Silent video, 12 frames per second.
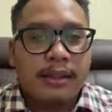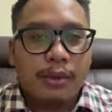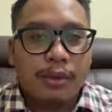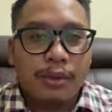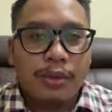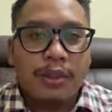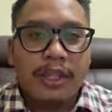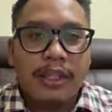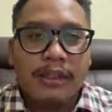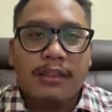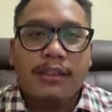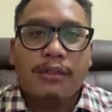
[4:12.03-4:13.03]
Also
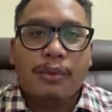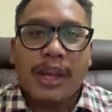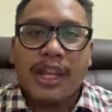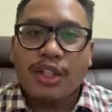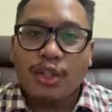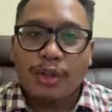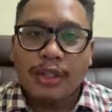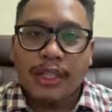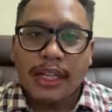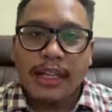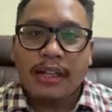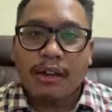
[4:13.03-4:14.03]
is to ensure
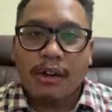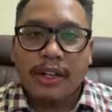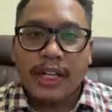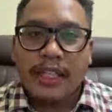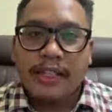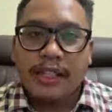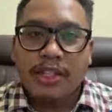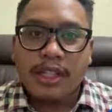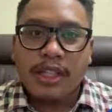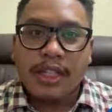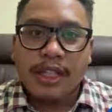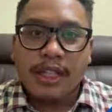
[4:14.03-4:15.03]
that the
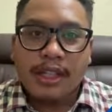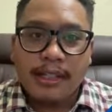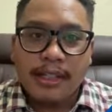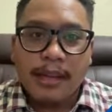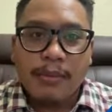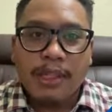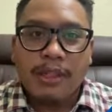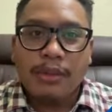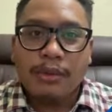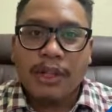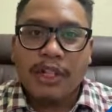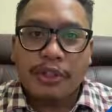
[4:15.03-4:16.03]
organization is able
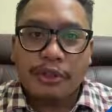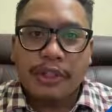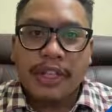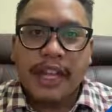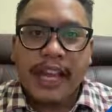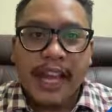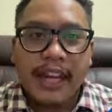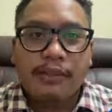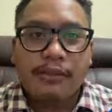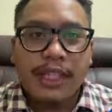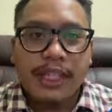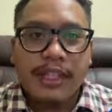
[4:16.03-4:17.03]
to recruit and
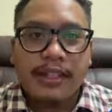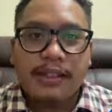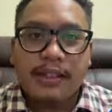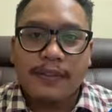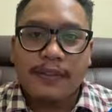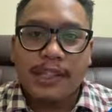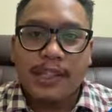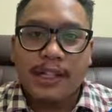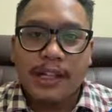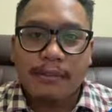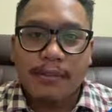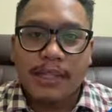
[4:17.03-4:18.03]
retain sufficient
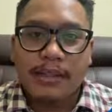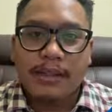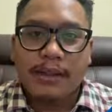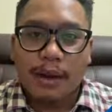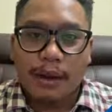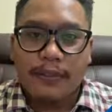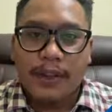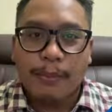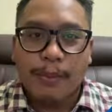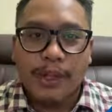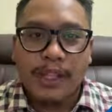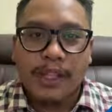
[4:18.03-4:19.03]
numbers of
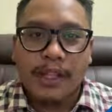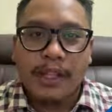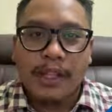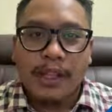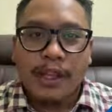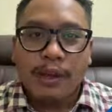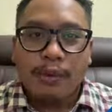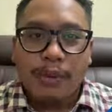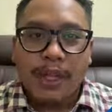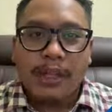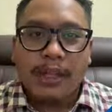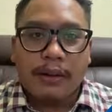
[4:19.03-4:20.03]
employees
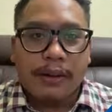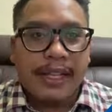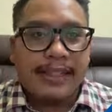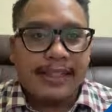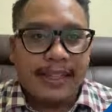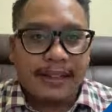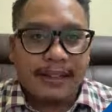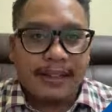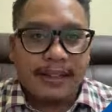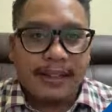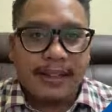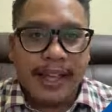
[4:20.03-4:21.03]
with the right
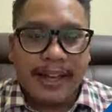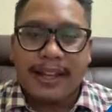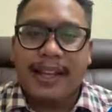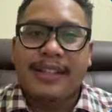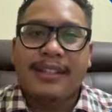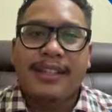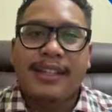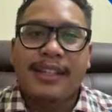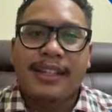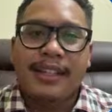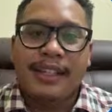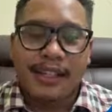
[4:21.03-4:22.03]
skills. And lastly
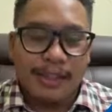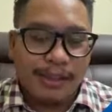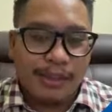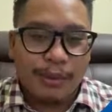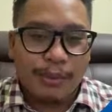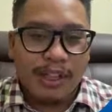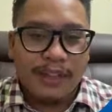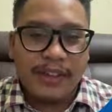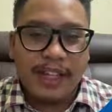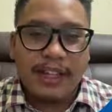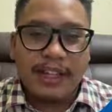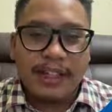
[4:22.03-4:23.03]
is to
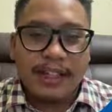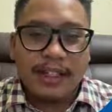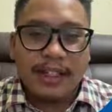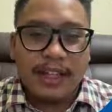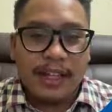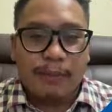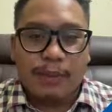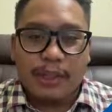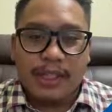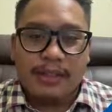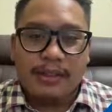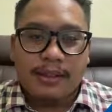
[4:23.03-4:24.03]
motivate the
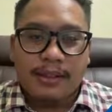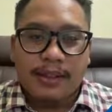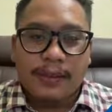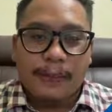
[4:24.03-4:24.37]
employees.